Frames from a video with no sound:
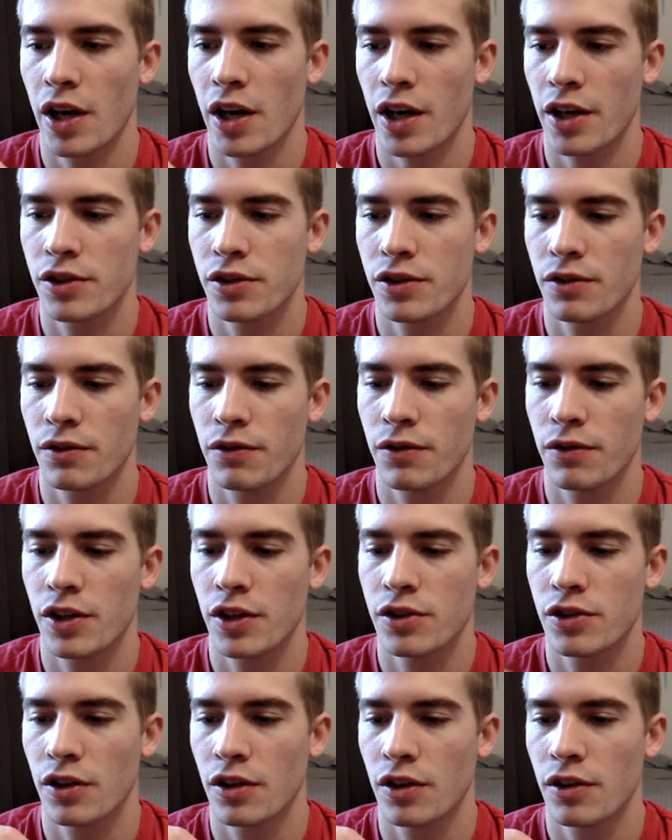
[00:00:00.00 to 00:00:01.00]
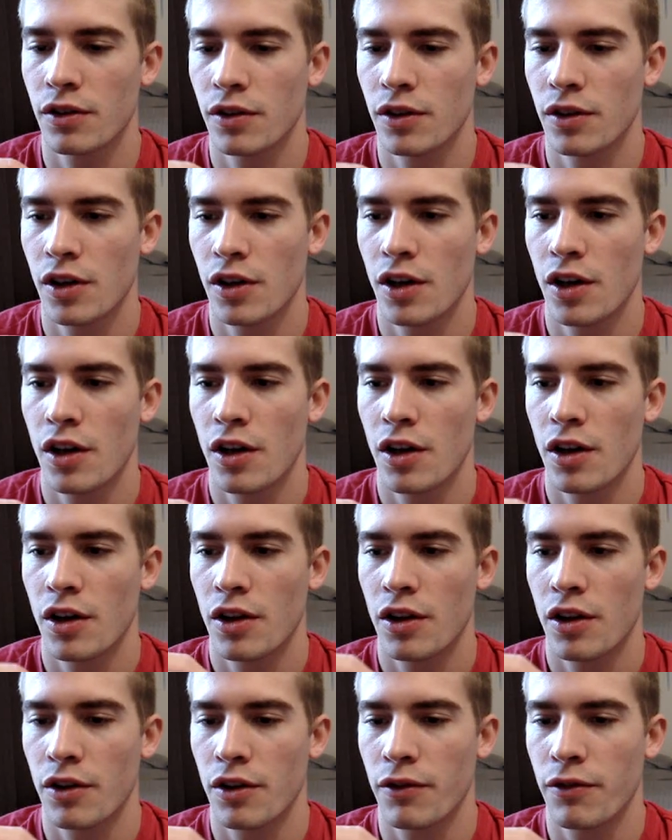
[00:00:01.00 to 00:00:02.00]
action feature,
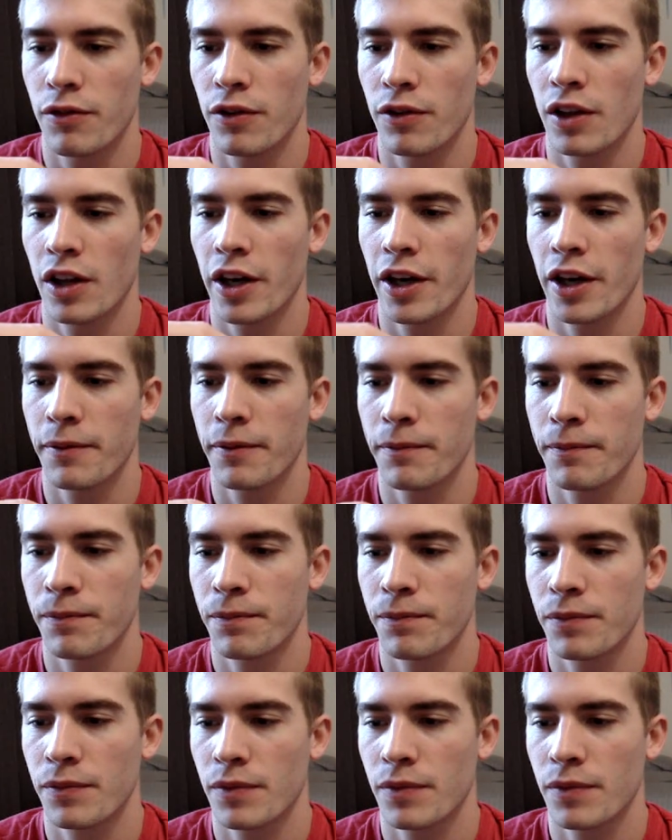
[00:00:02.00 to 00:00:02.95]
the flame